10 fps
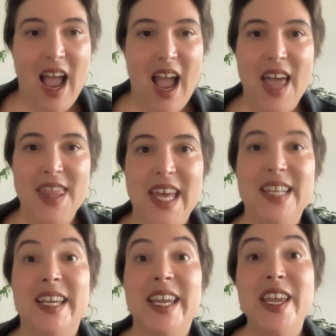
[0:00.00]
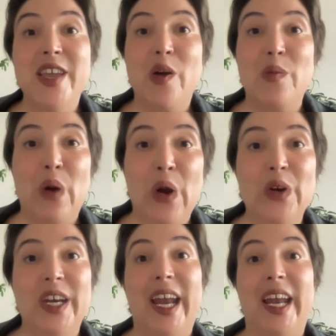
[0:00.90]
that is a key
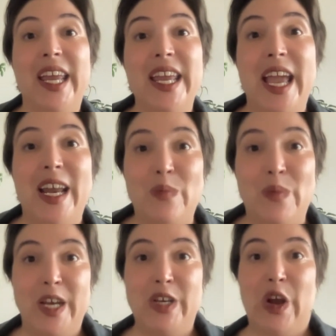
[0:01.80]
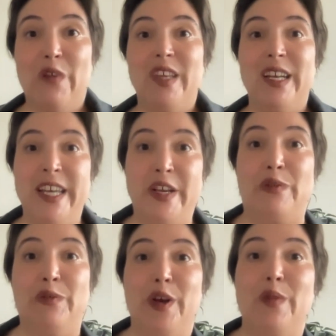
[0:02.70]
component and a key element of the
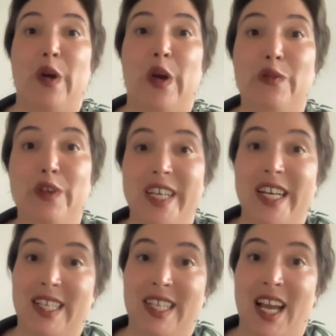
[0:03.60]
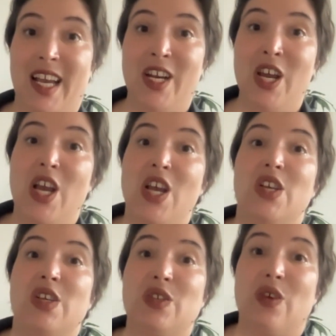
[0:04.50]
legal framework for genocide.
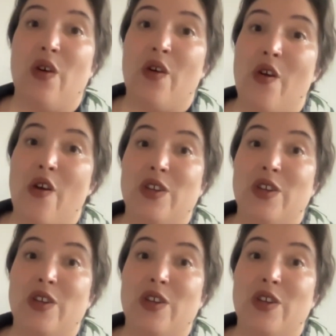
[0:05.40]
So